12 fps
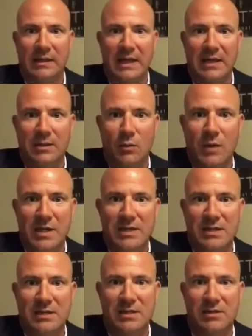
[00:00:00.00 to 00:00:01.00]
Can't the
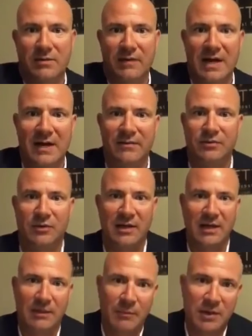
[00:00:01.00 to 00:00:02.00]
West survive
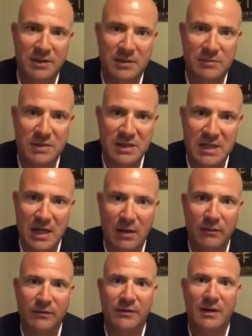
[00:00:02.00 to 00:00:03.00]
trading amongst
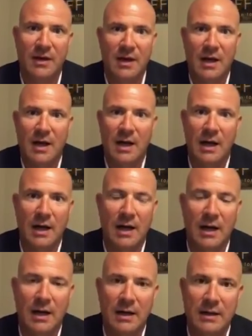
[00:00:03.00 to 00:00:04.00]
themselves?
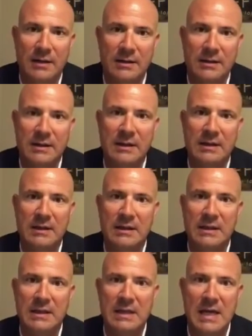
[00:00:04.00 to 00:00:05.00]

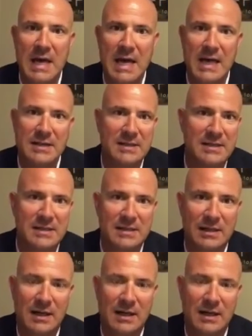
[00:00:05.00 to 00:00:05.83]
Yes.